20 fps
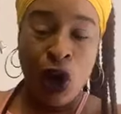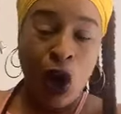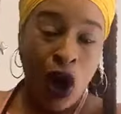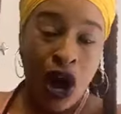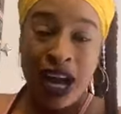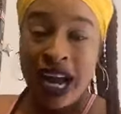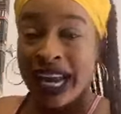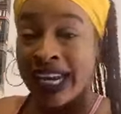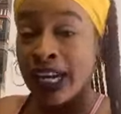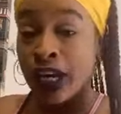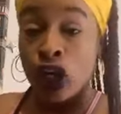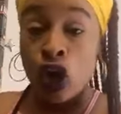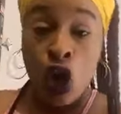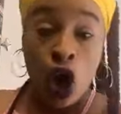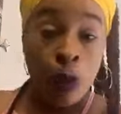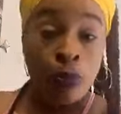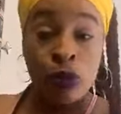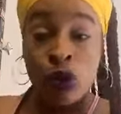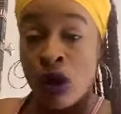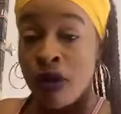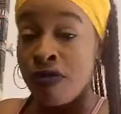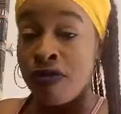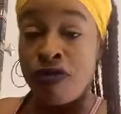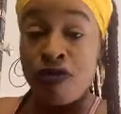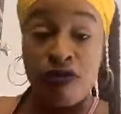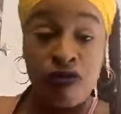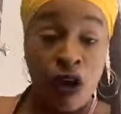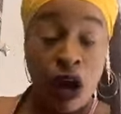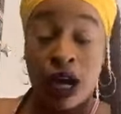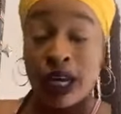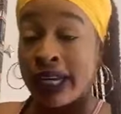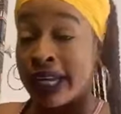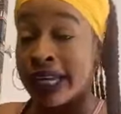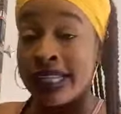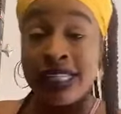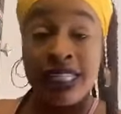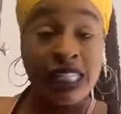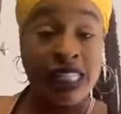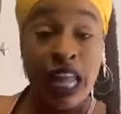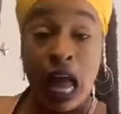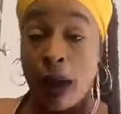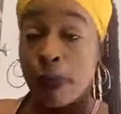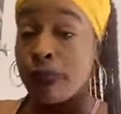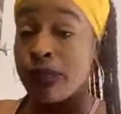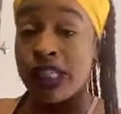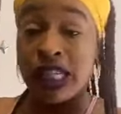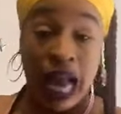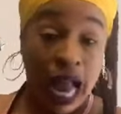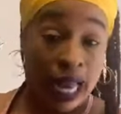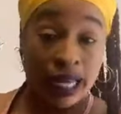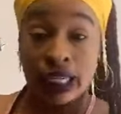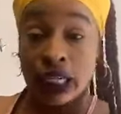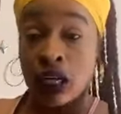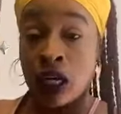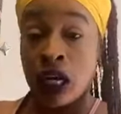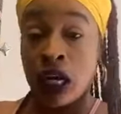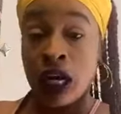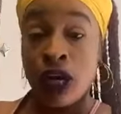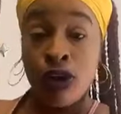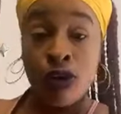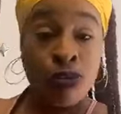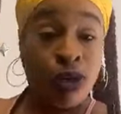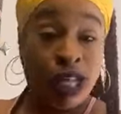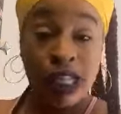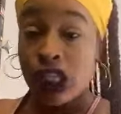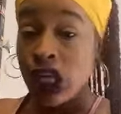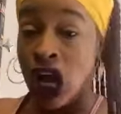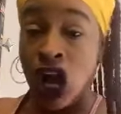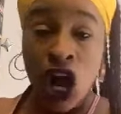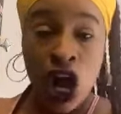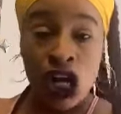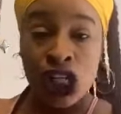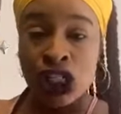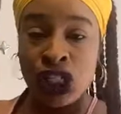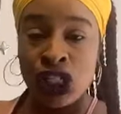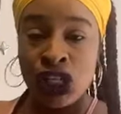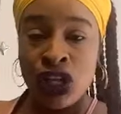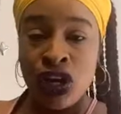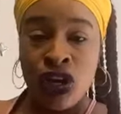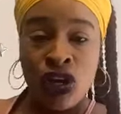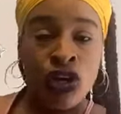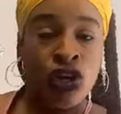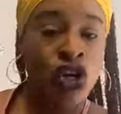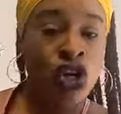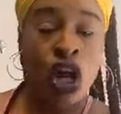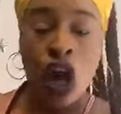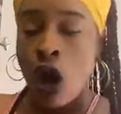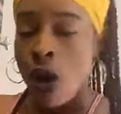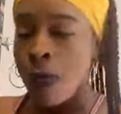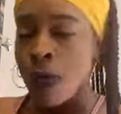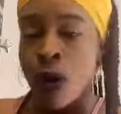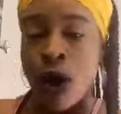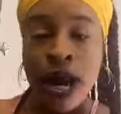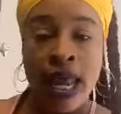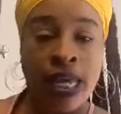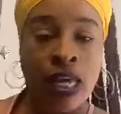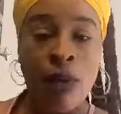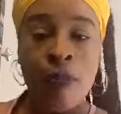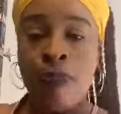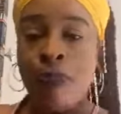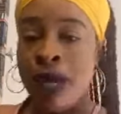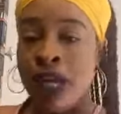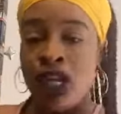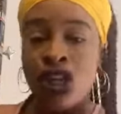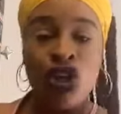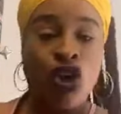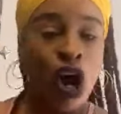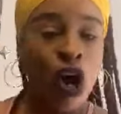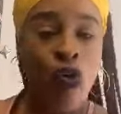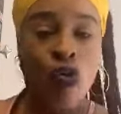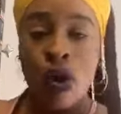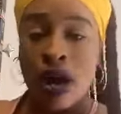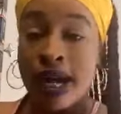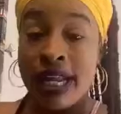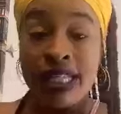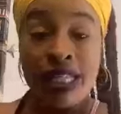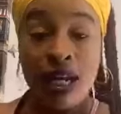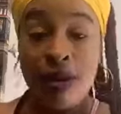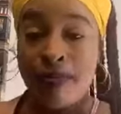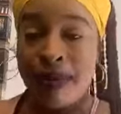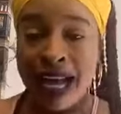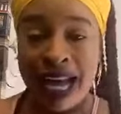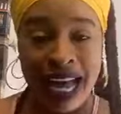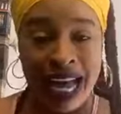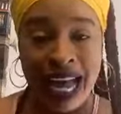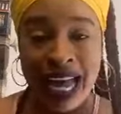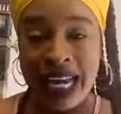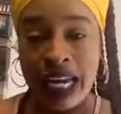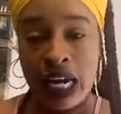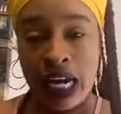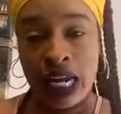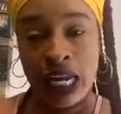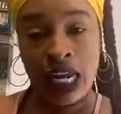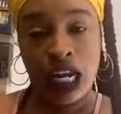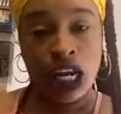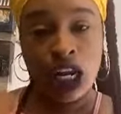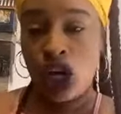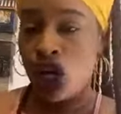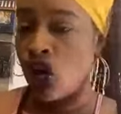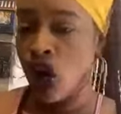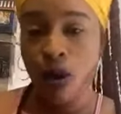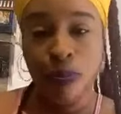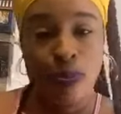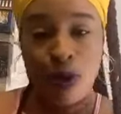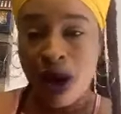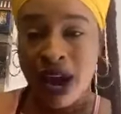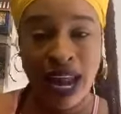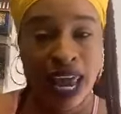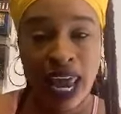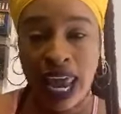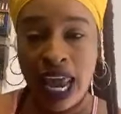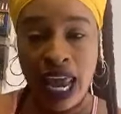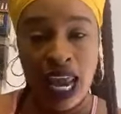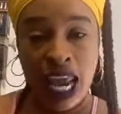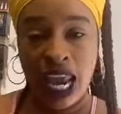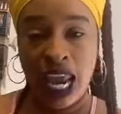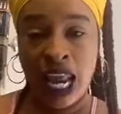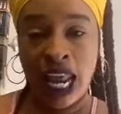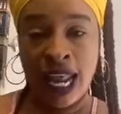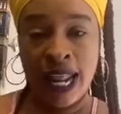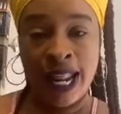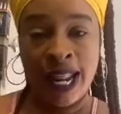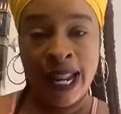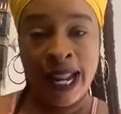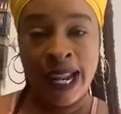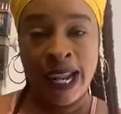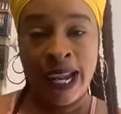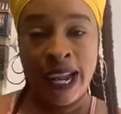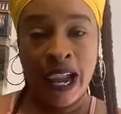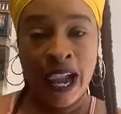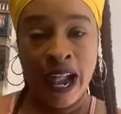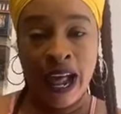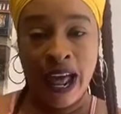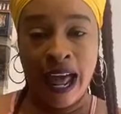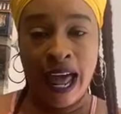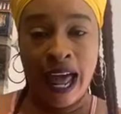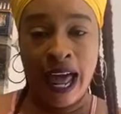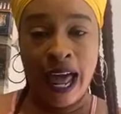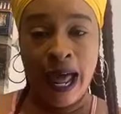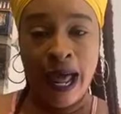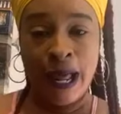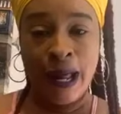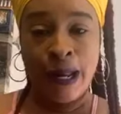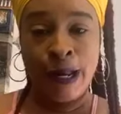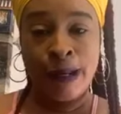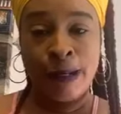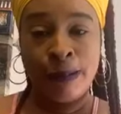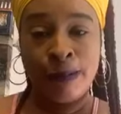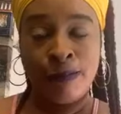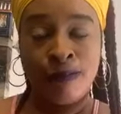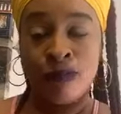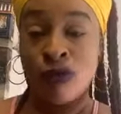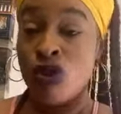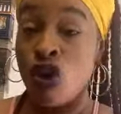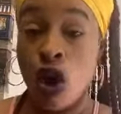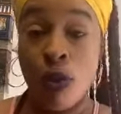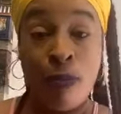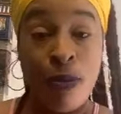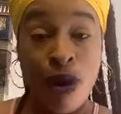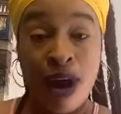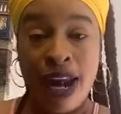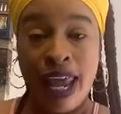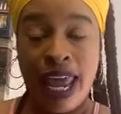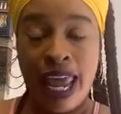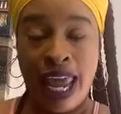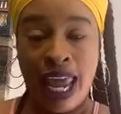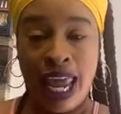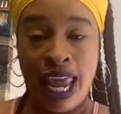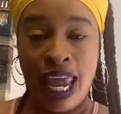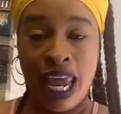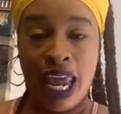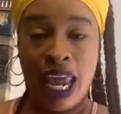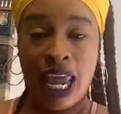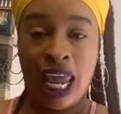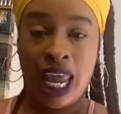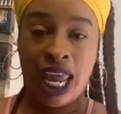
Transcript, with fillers: Y'all got the cops on fucking Snapchat. Real talks. Nobody could beat y'all running to the man. Nobody. Huh? Nobody.